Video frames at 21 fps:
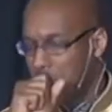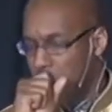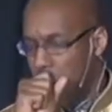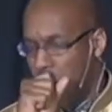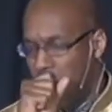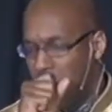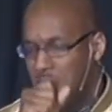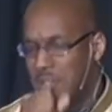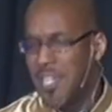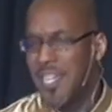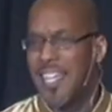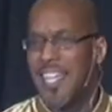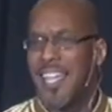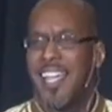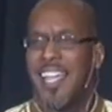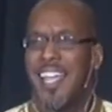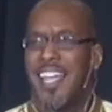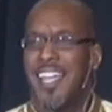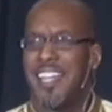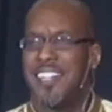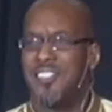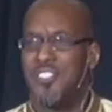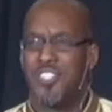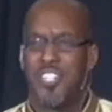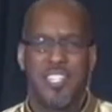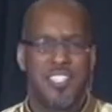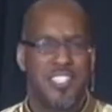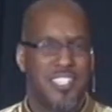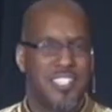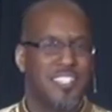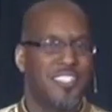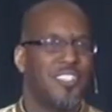and
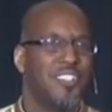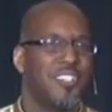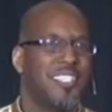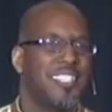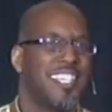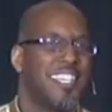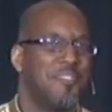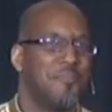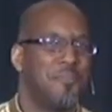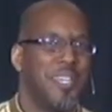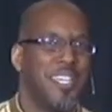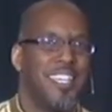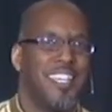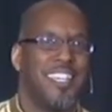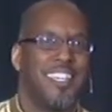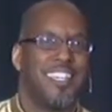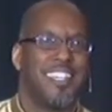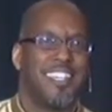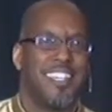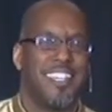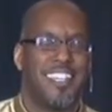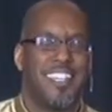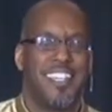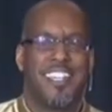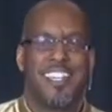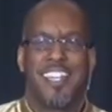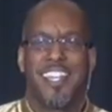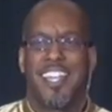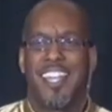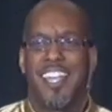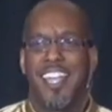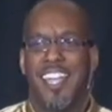Jesus looked at me
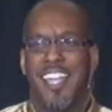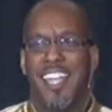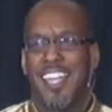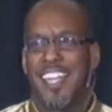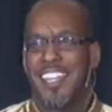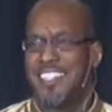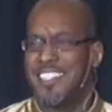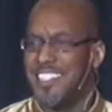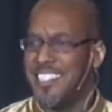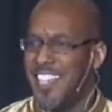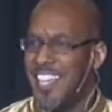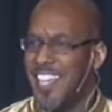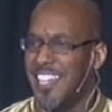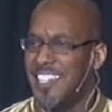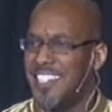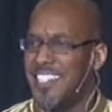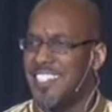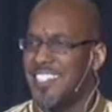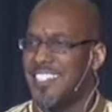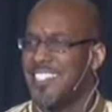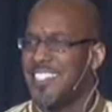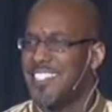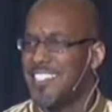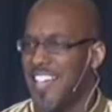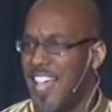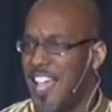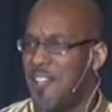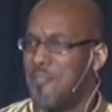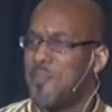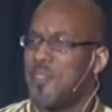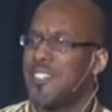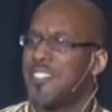and said,
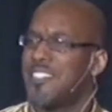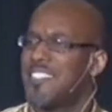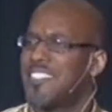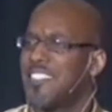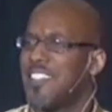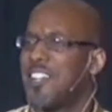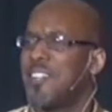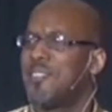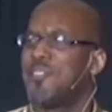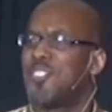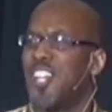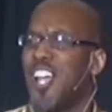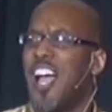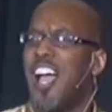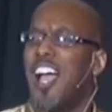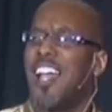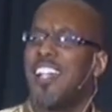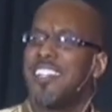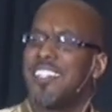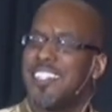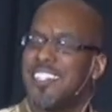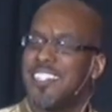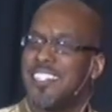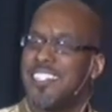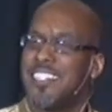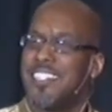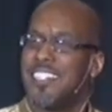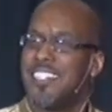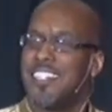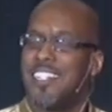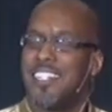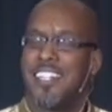"Simon, son of John,
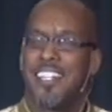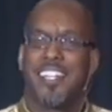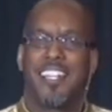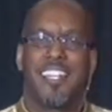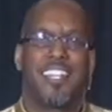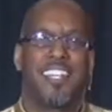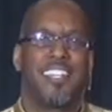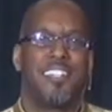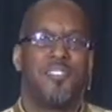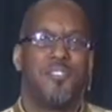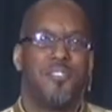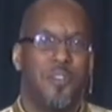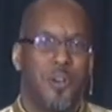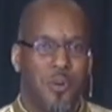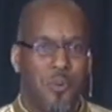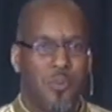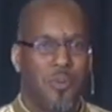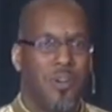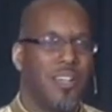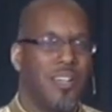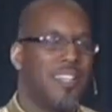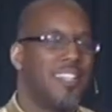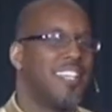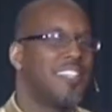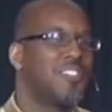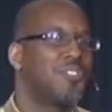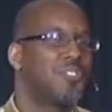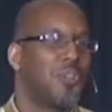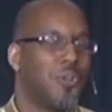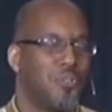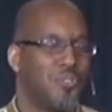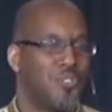no one has
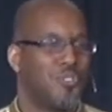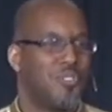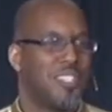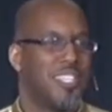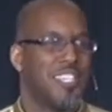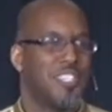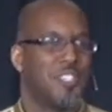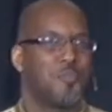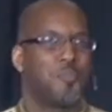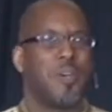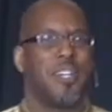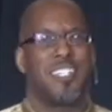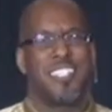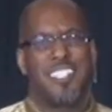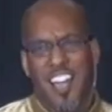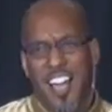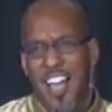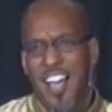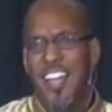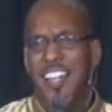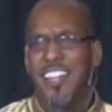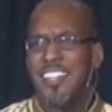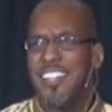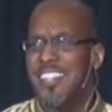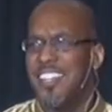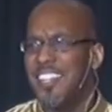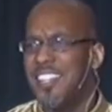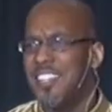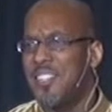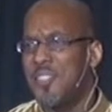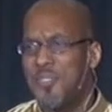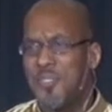told you this but God
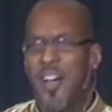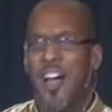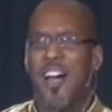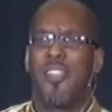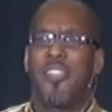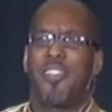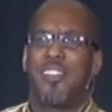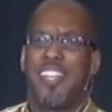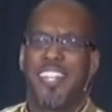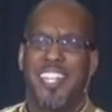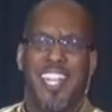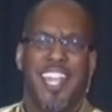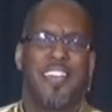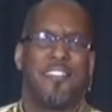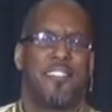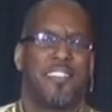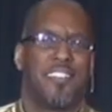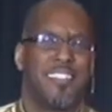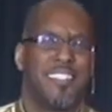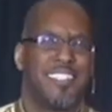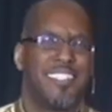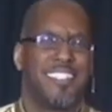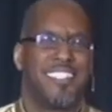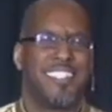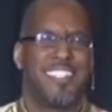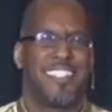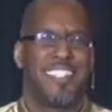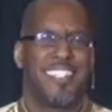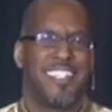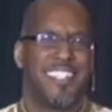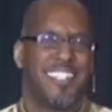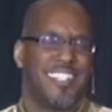the Father in heaven.
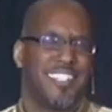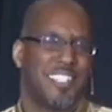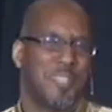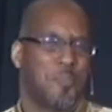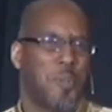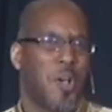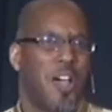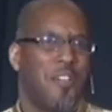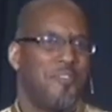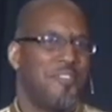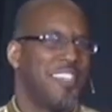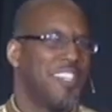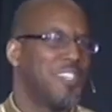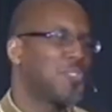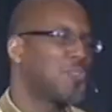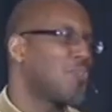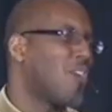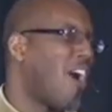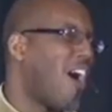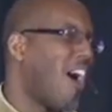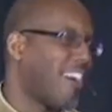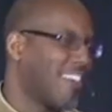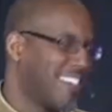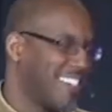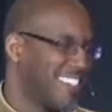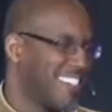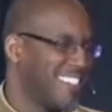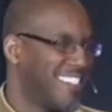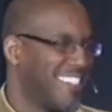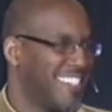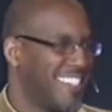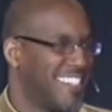Upon this rock
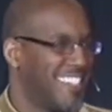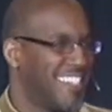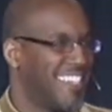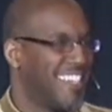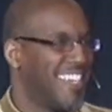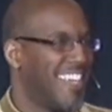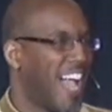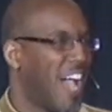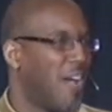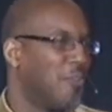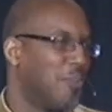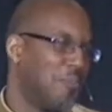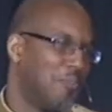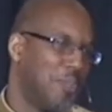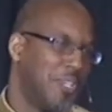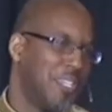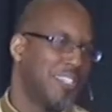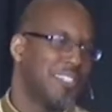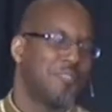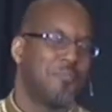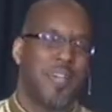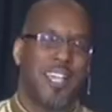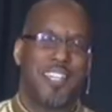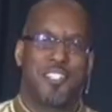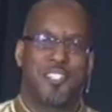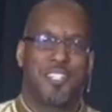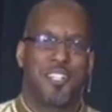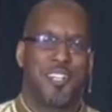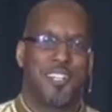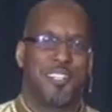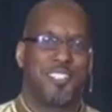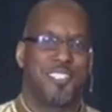I will build my
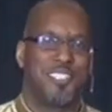church."